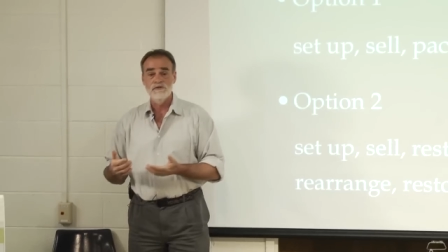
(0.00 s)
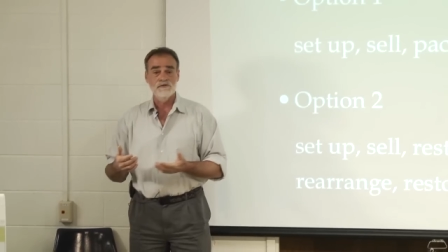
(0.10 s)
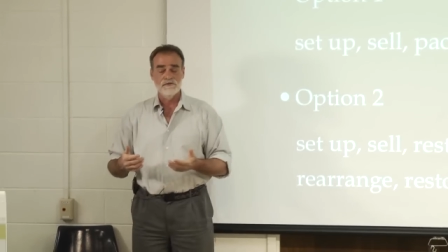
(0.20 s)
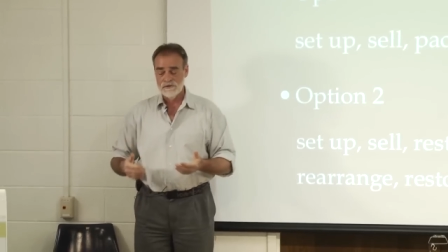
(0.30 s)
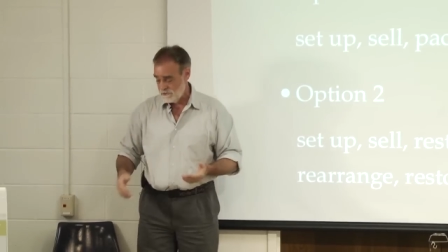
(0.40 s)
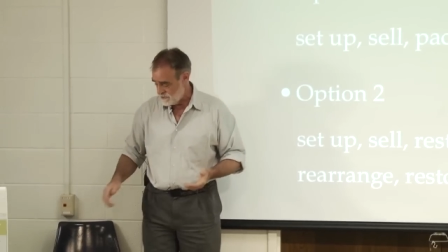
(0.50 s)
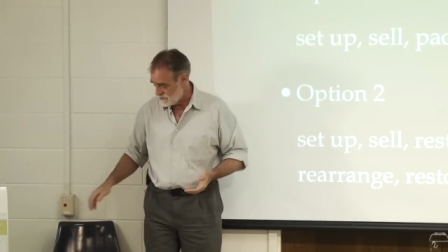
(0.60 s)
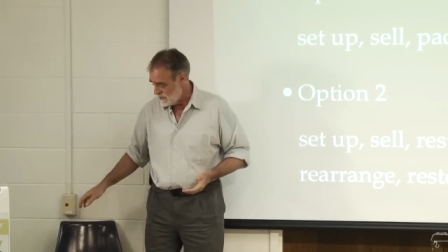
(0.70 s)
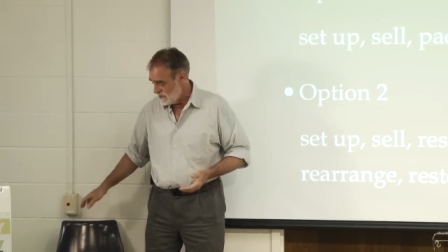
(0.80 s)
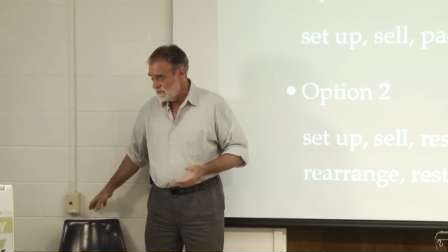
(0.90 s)
who's,
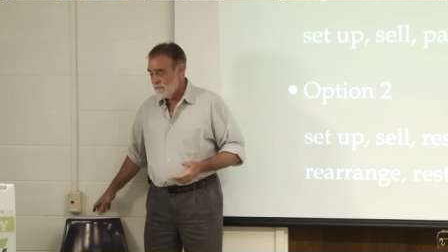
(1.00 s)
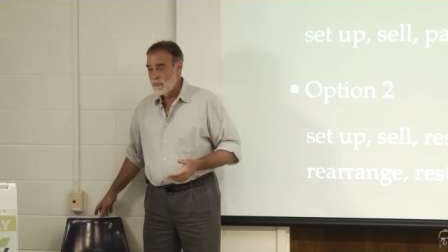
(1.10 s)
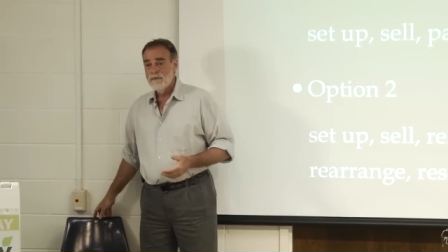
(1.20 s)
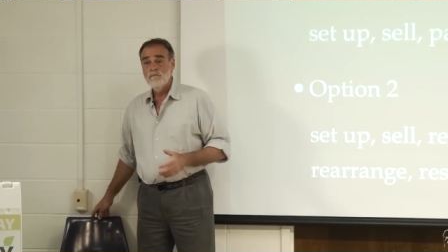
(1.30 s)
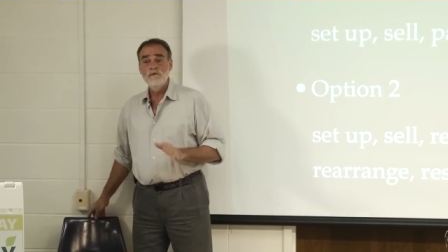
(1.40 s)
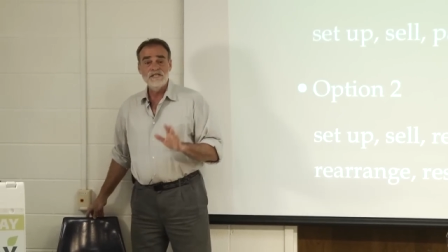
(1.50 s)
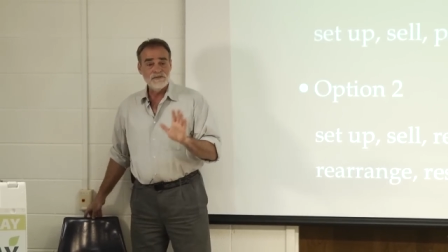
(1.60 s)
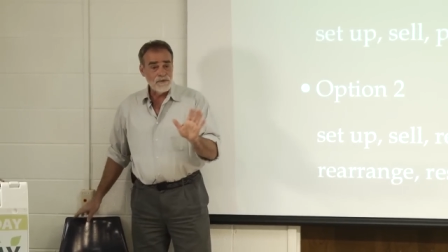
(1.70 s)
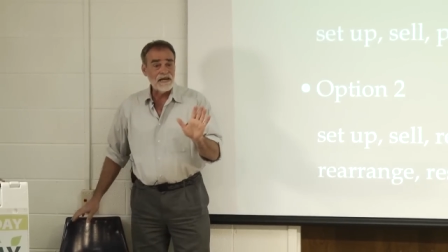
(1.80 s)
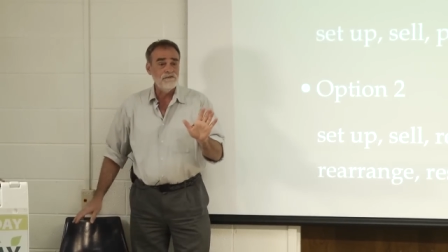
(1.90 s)
who's
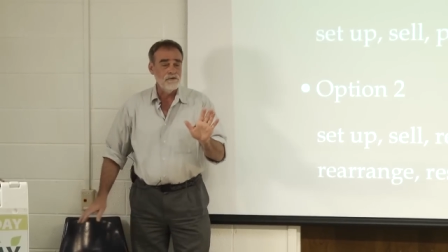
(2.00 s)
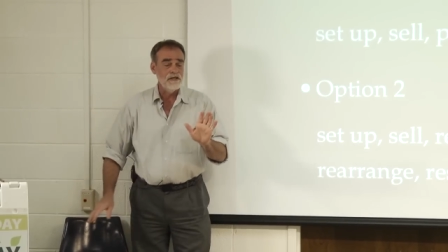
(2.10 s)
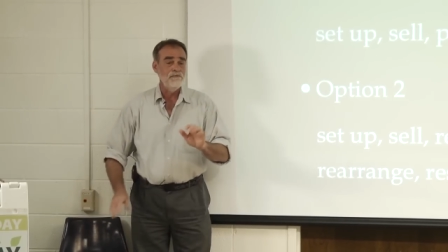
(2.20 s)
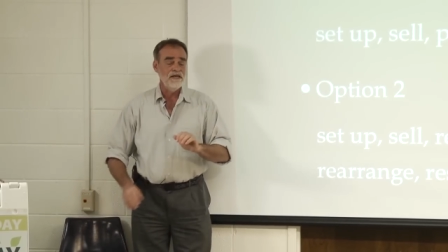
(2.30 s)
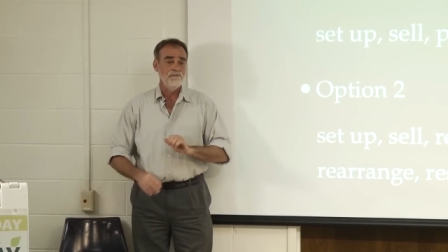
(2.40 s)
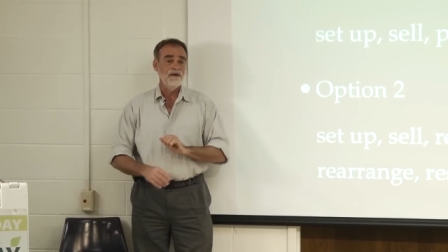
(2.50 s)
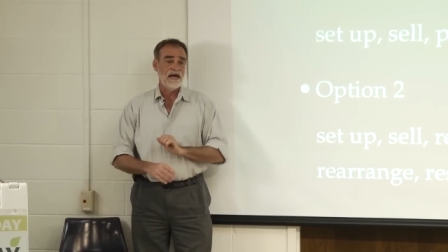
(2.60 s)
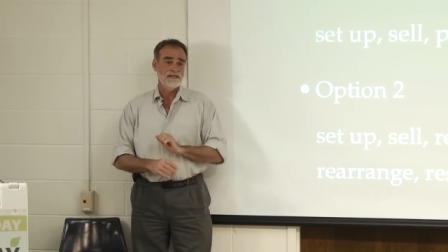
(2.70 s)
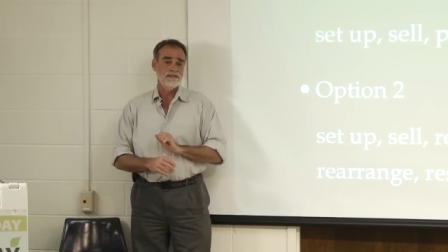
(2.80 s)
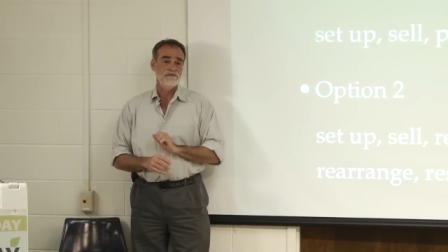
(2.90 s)
respectfully being
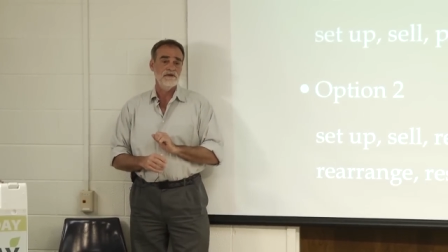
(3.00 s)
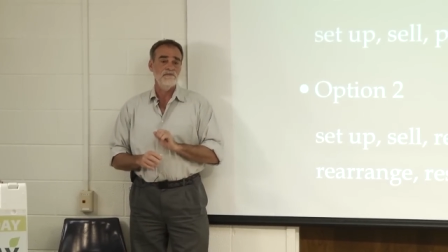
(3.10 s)
passive.